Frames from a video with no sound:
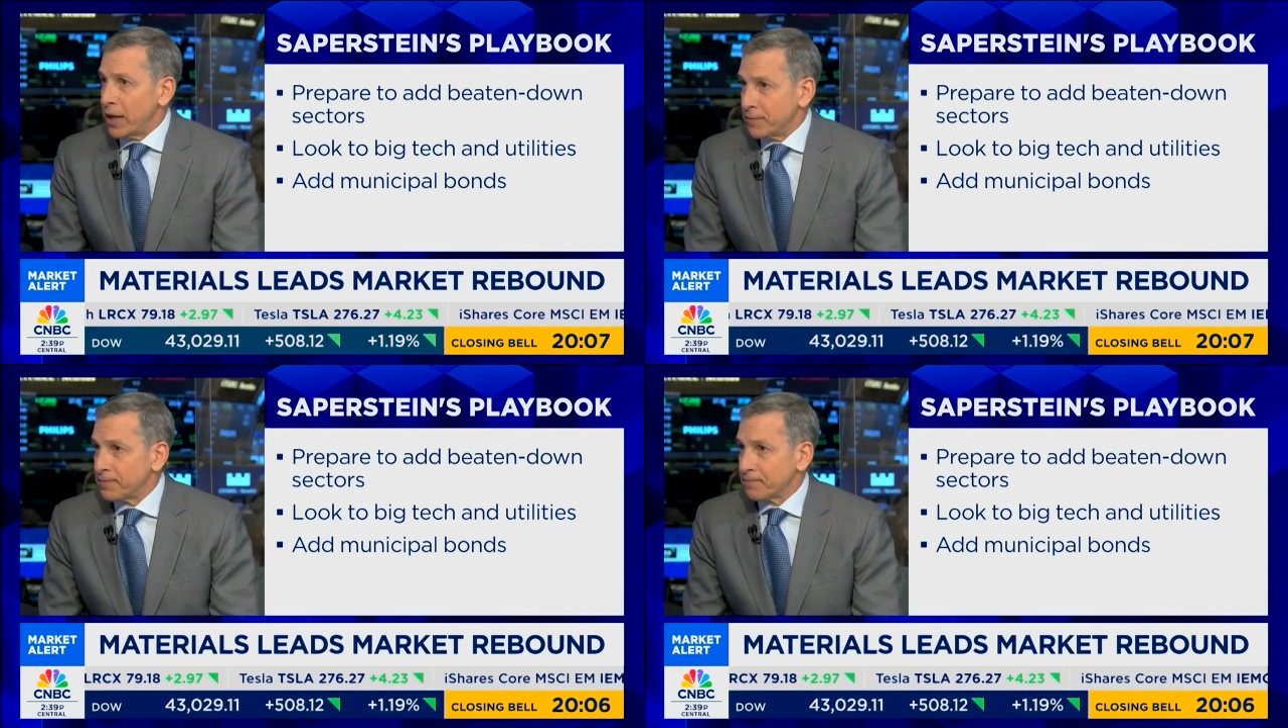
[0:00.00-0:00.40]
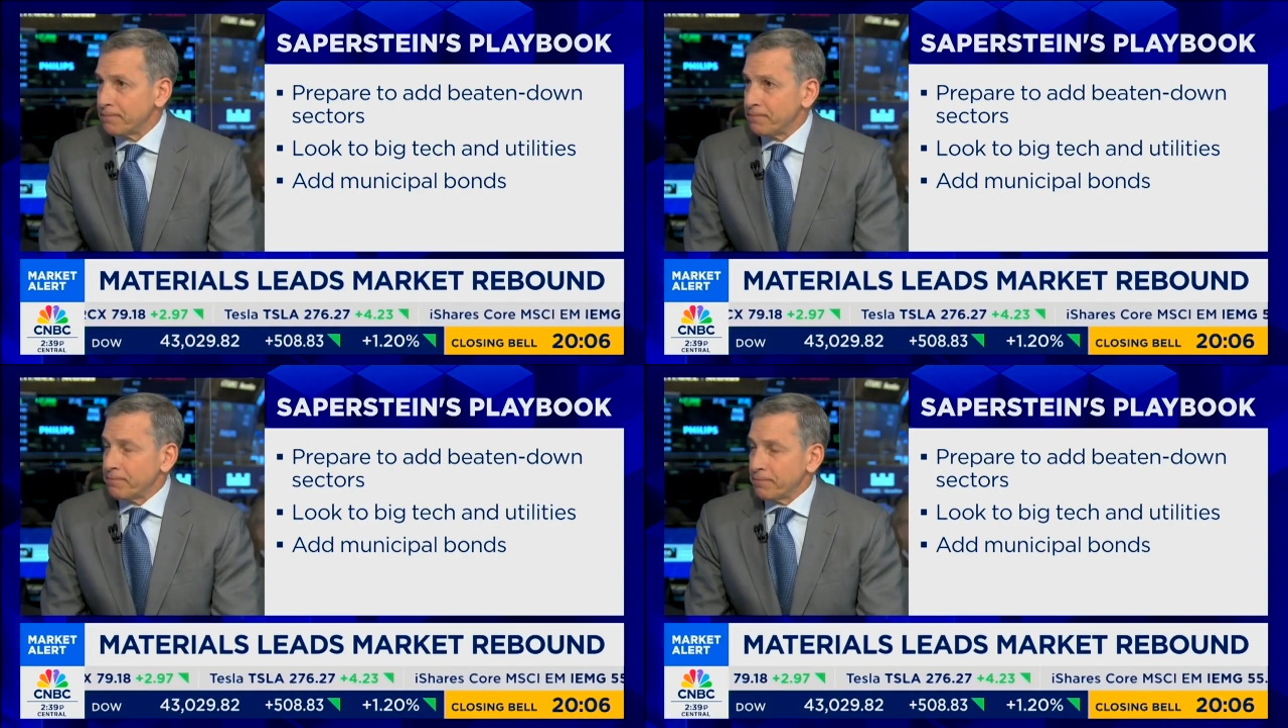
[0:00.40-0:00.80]
We
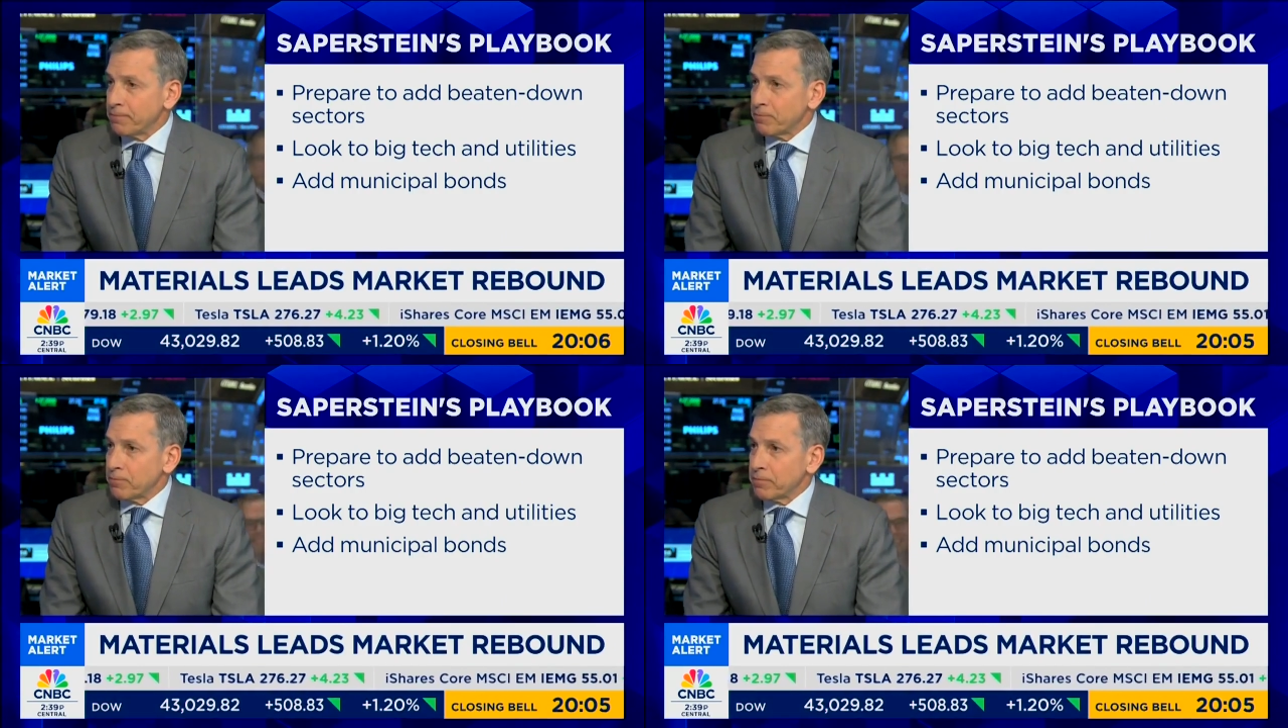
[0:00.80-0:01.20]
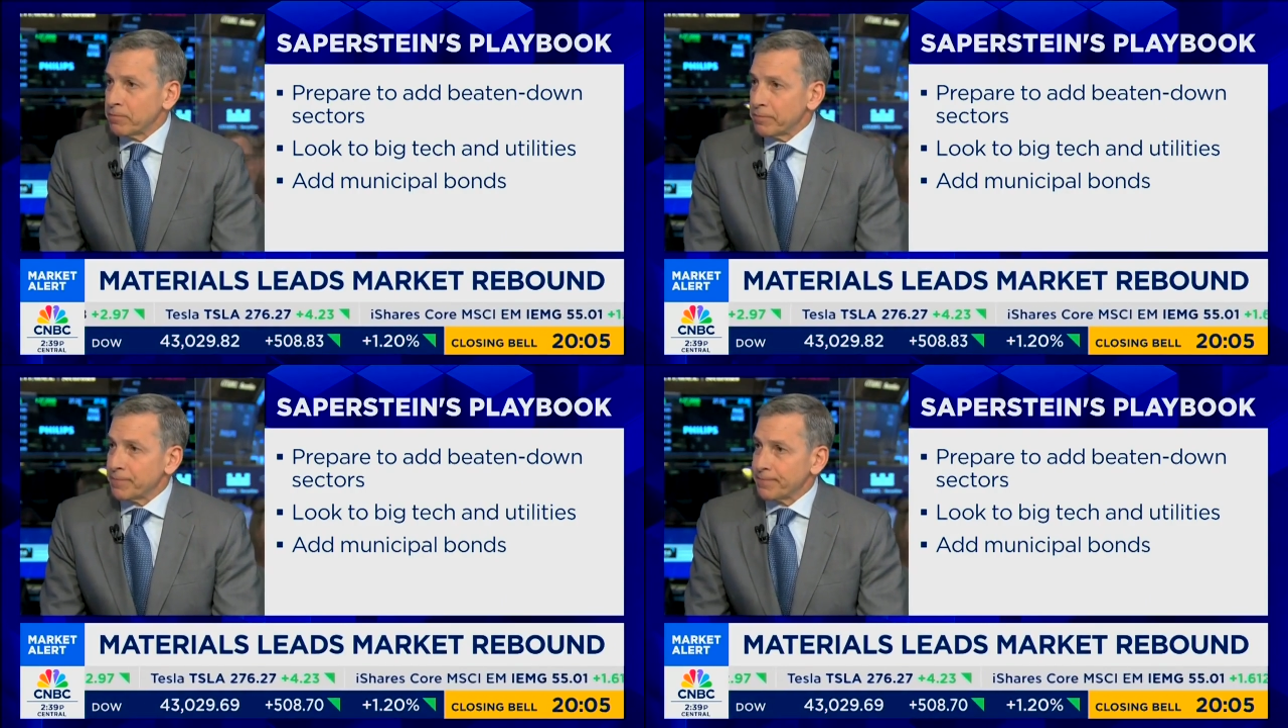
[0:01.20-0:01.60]
teased it here at the
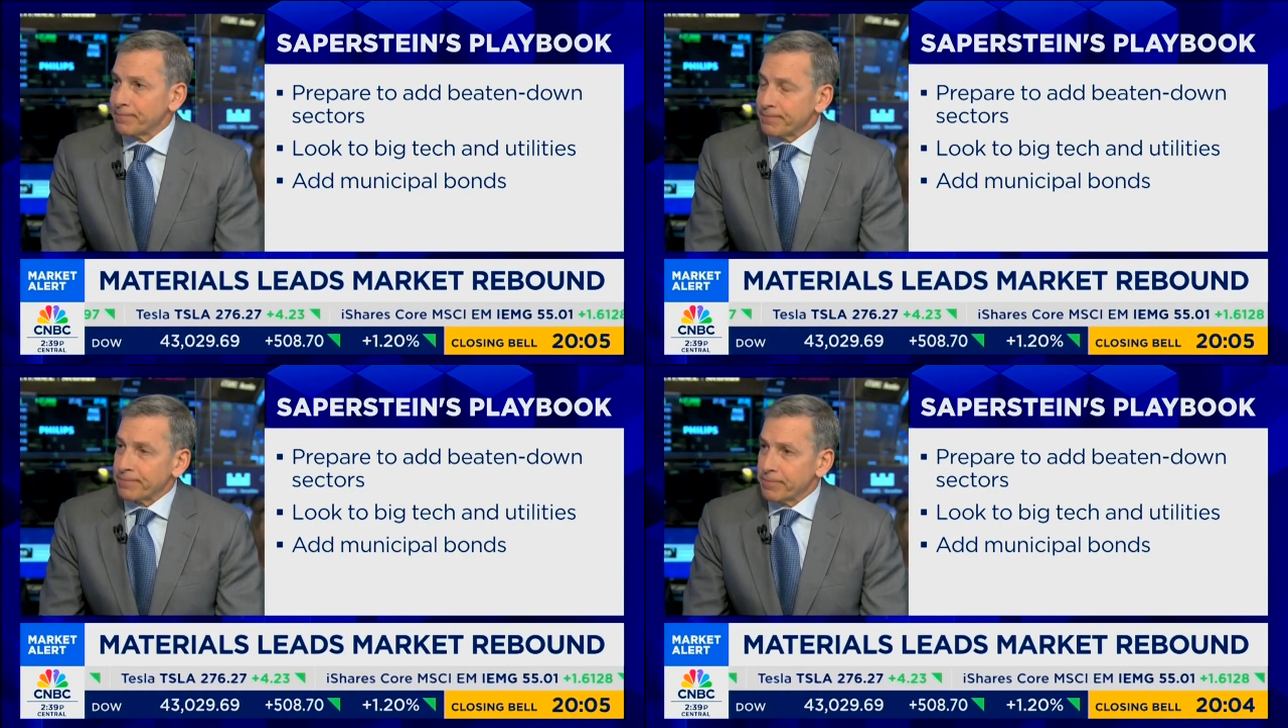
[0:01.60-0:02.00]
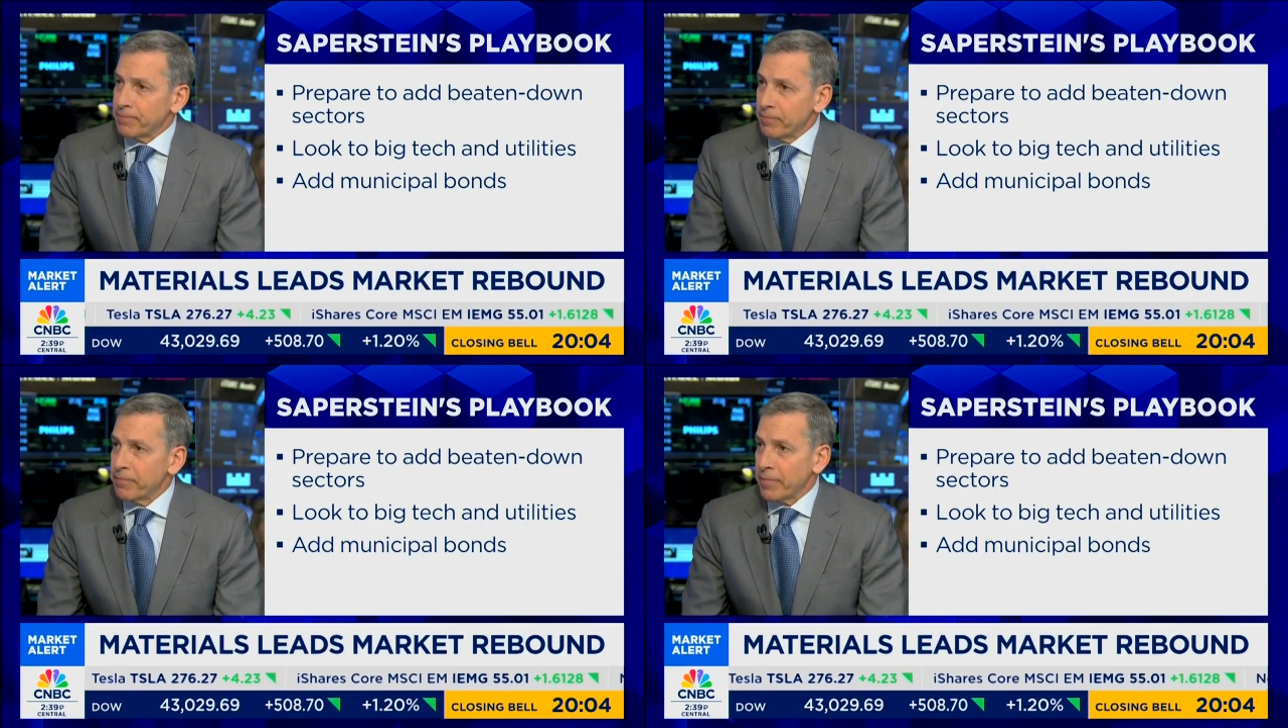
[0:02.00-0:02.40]
beginning, or at least we
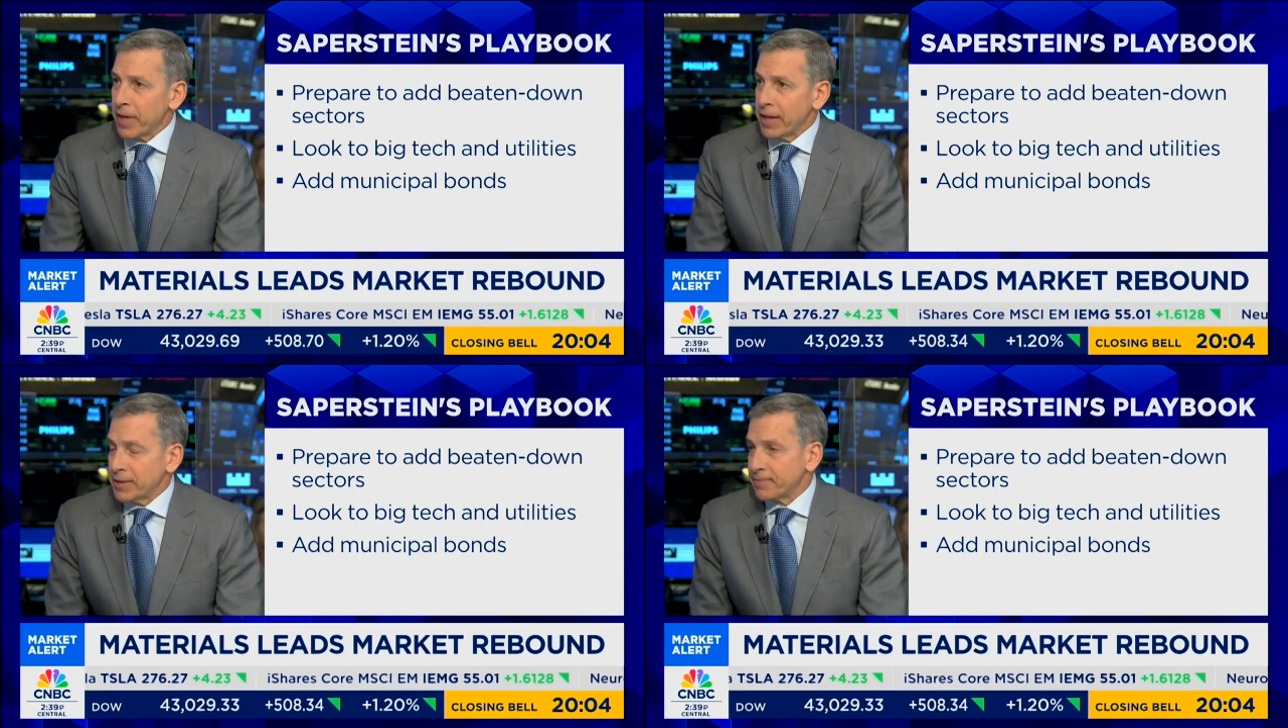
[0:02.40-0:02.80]
read it in the intro.